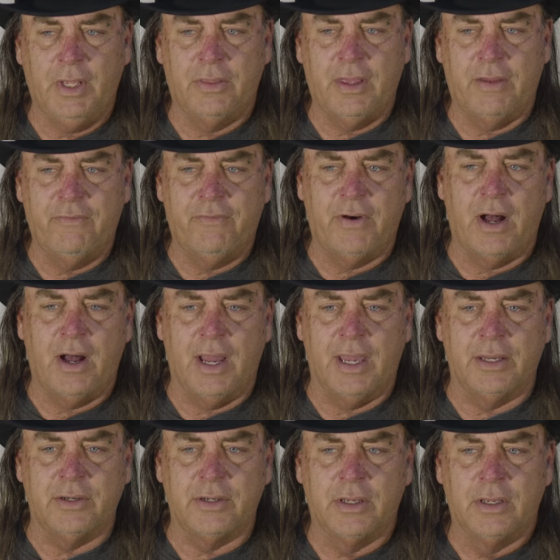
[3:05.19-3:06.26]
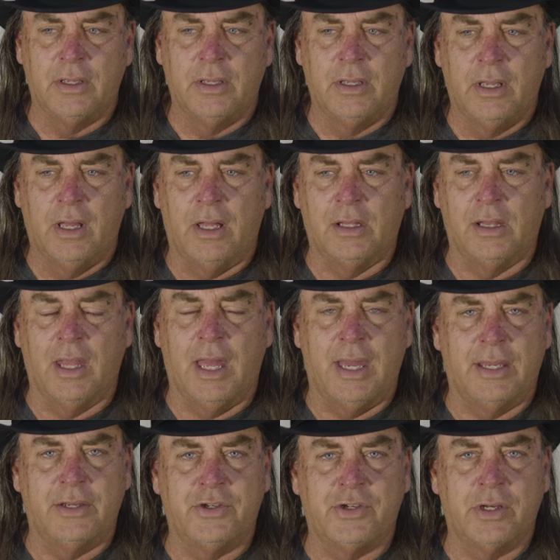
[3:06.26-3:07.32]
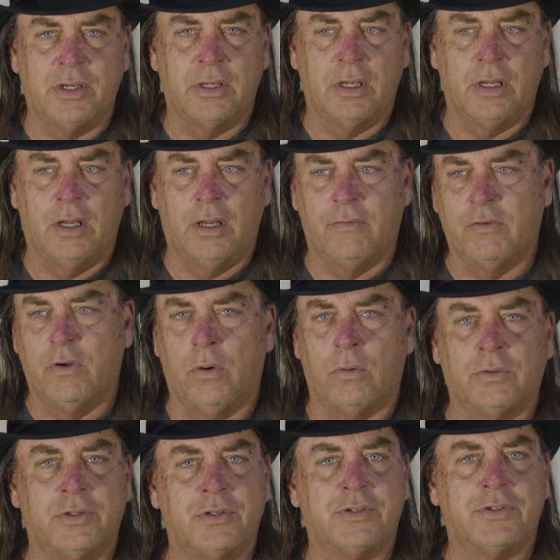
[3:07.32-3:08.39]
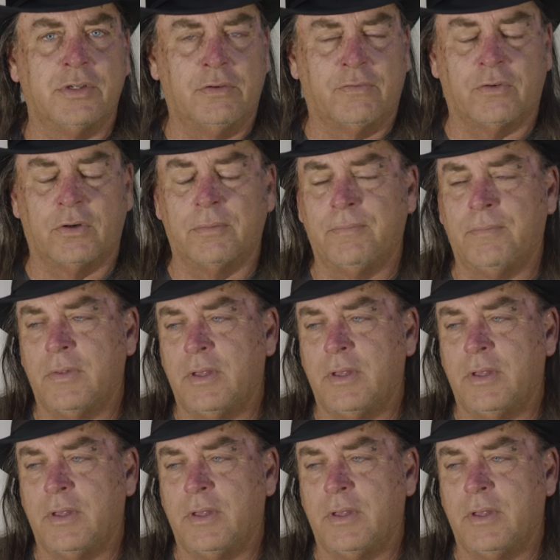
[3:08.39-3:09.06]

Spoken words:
they find a ledge of gold and silver.